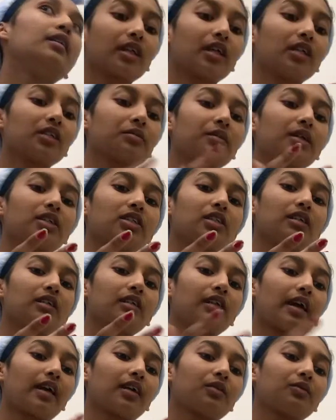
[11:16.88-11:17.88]
Especially
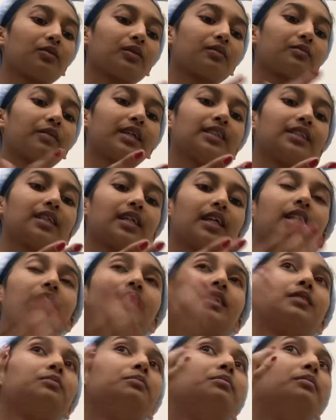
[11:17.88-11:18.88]
like with my skin,
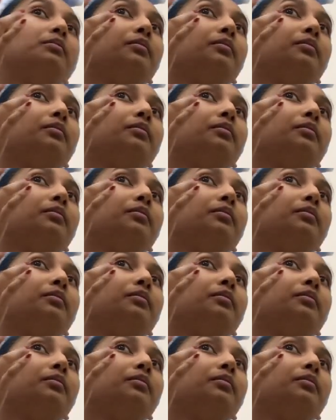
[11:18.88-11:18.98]
it's